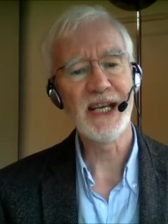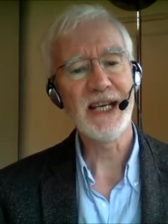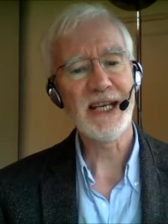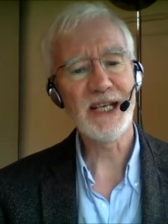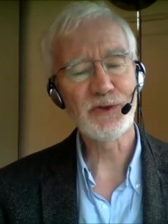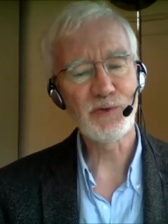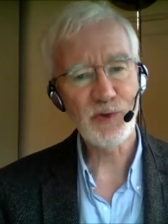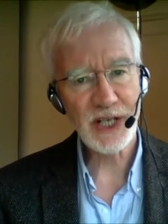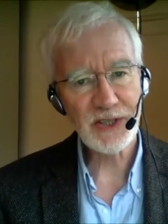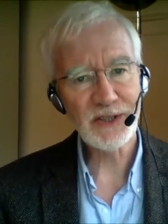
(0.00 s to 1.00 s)
is
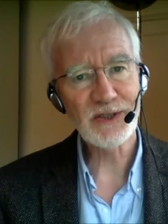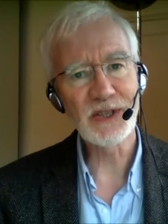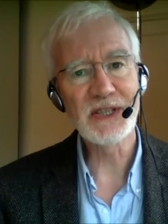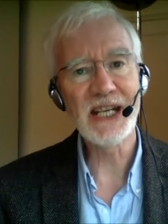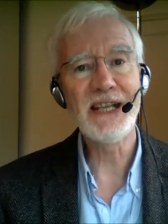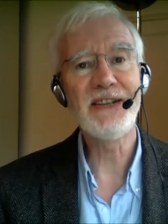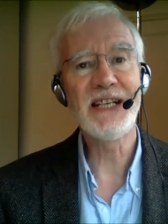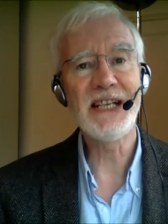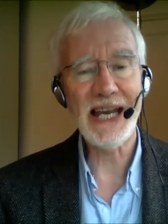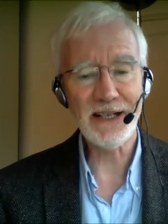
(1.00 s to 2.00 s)
registered in
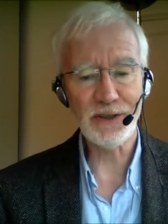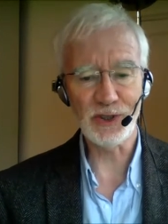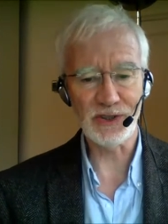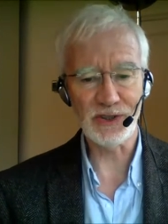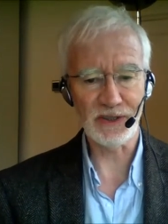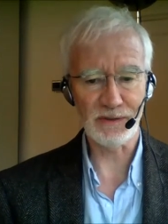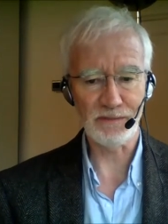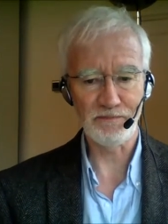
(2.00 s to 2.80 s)
the energy system.